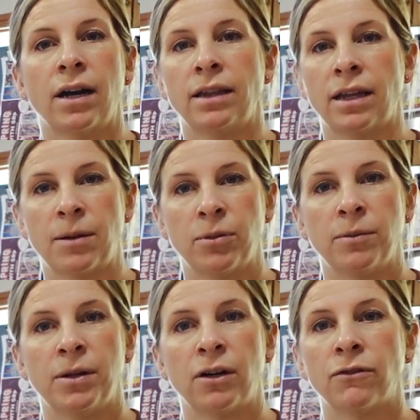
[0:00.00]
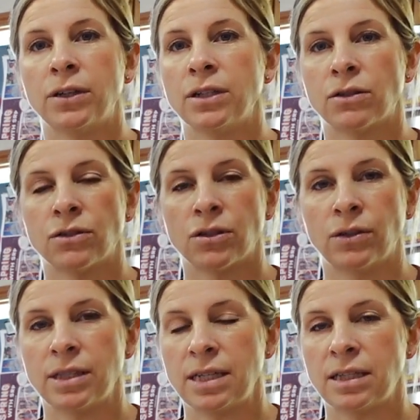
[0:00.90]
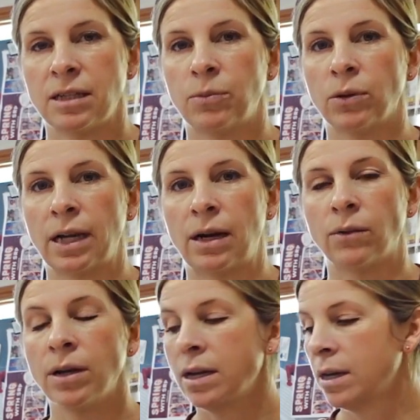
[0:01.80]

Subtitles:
and then I put them in our freezer so it's easy to pull out